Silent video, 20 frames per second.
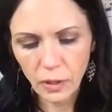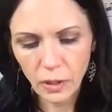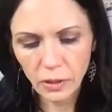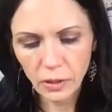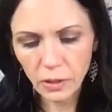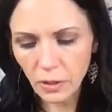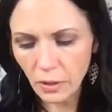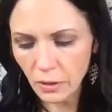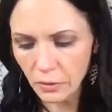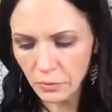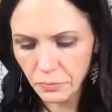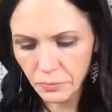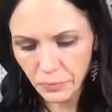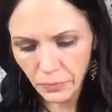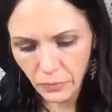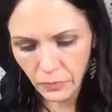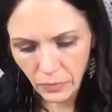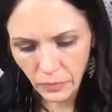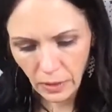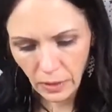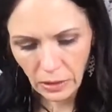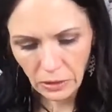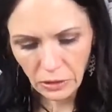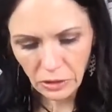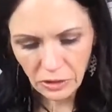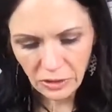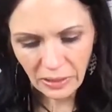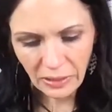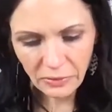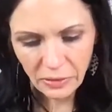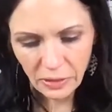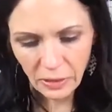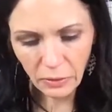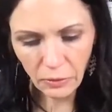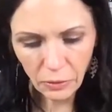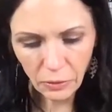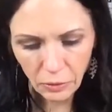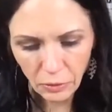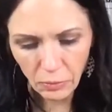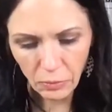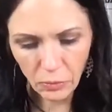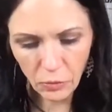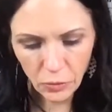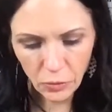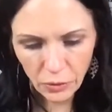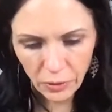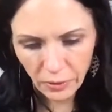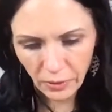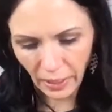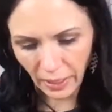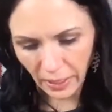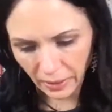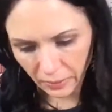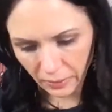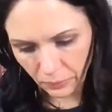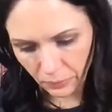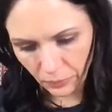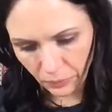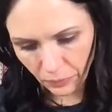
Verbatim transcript: you know just gives it a little more like